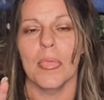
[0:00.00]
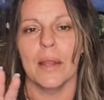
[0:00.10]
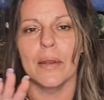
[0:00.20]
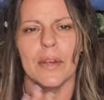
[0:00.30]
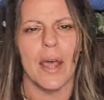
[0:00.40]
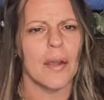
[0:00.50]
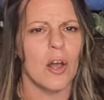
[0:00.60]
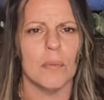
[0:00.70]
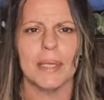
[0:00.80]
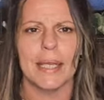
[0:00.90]
Not
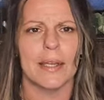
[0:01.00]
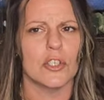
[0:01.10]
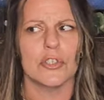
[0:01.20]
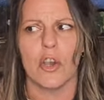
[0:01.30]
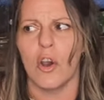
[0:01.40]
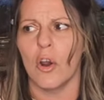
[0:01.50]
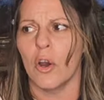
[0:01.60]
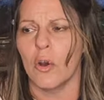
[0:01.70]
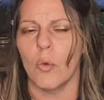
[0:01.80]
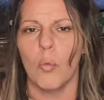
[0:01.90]
all beginners
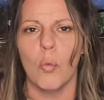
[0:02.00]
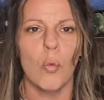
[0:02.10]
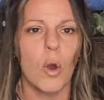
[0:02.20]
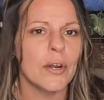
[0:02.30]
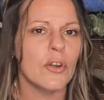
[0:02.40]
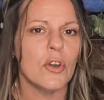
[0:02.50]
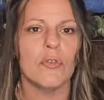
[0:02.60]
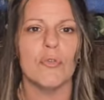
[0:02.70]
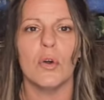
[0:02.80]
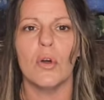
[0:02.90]
are
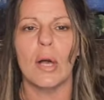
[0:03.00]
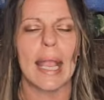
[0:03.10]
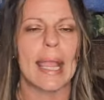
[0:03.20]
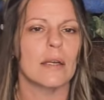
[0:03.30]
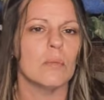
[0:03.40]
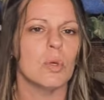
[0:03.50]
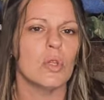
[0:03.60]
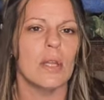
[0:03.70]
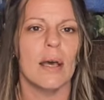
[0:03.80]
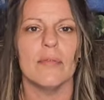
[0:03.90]
wonderful,
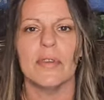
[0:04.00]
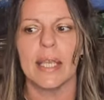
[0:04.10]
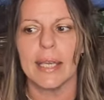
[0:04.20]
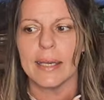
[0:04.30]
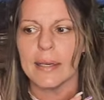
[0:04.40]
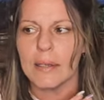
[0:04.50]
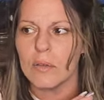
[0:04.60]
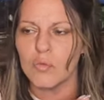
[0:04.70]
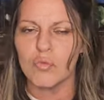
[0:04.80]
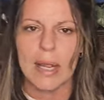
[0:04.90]
animal-loving,
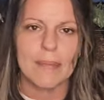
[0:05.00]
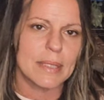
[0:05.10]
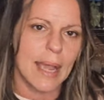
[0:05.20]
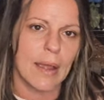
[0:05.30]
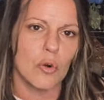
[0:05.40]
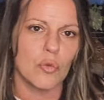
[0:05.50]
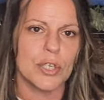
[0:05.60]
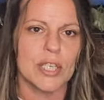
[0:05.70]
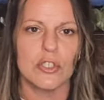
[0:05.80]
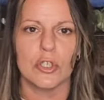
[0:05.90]

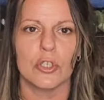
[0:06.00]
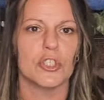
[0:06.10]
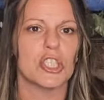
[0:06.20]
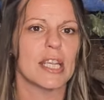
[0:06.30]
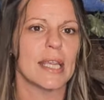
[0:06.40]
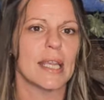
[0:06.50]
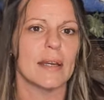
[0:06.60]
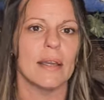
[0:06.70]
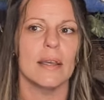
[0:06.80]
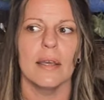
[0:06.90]

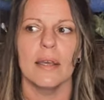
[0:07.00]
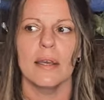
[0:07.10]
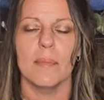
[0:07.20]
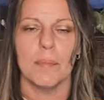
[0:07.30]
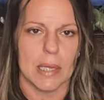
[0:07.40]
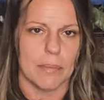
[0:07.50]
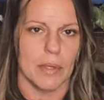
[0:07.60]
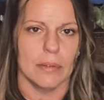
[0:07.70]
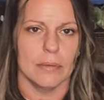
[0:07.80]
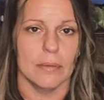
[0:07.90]
reptile-researching
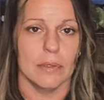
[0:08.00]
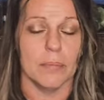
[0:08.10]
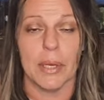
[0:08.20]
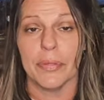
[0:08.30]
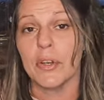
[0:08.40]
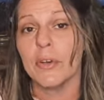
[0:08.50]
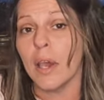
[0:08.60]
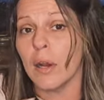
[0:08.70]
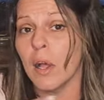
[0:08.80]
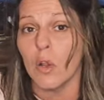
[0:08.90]
people. But they're
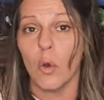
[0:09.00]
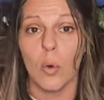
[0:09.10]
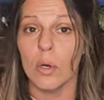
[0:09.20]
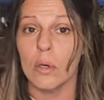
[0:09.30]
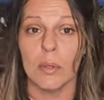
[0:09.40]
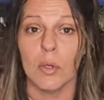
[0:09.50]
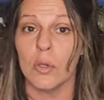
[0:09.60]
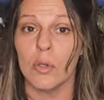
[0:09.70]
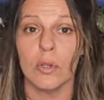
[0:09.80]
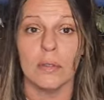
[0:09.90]
not all
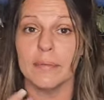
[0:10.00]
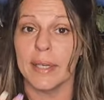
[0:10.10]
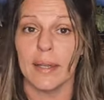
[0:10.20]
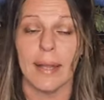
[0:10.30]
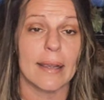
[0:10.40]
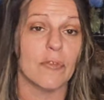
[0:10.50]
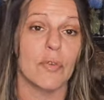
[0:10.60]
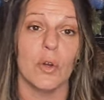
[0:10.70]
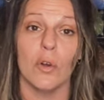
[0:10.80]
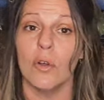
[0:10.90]
horrible,
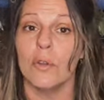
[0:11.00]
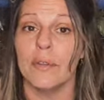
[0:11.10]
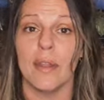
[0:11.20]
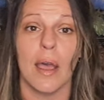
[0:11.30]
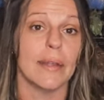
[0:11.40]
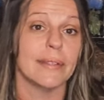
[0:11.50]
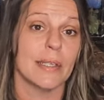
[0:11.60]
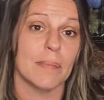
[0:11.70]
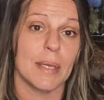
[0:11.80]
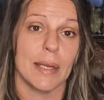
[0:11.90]
neglectful,
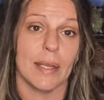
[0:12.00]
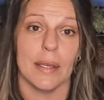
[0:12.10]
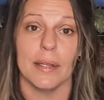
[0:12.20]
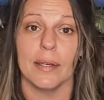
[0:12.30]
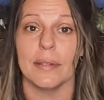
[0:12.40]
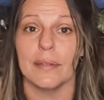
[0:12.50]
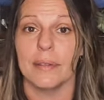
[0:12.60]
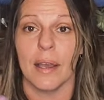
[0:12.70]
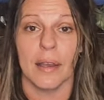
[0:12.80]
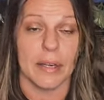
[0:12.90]
non-committed,
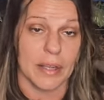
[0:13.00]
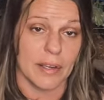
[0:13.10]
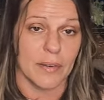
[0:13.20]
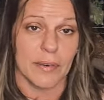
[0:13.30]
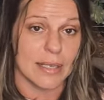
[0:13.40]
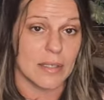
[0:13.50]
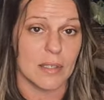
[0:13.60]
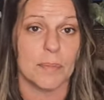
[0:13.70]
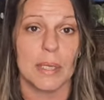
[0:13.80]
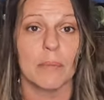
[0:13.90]

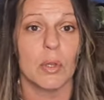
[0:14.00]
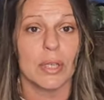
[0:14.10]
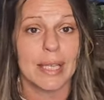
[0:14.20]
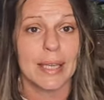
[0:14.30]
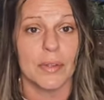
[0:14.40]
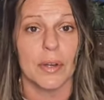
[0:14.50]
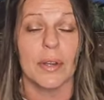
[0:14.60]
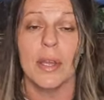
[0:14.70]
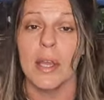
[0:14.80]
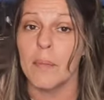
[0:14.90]
uninterested people either.
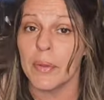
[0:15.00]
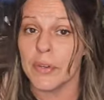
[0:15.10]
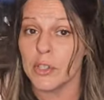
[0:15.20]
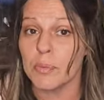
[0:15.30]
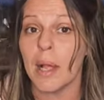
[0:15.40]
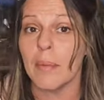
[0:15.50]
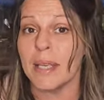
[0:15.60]
But there's probably a